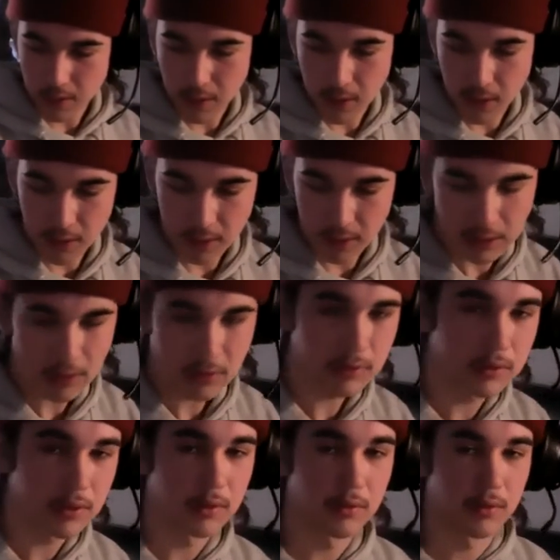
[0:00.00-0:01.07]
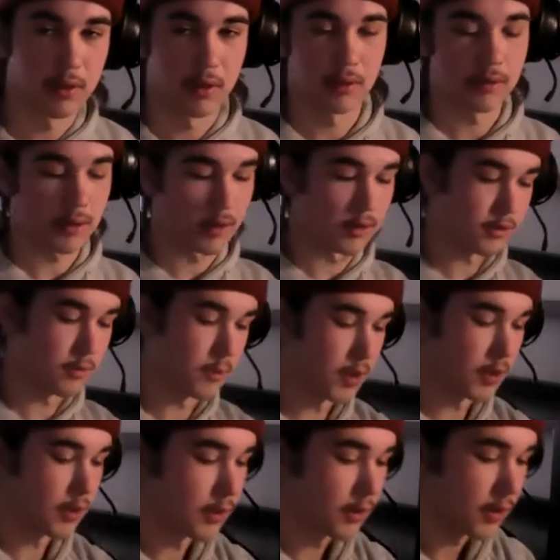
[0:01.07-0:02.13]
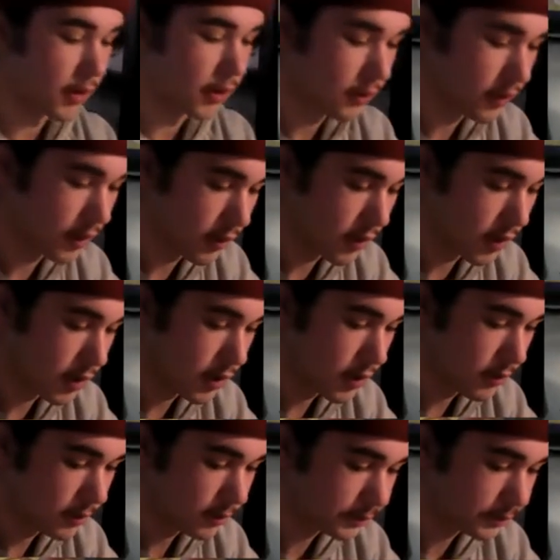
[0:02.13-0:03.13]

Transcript: And I don't know if the code cards mean anything nowadays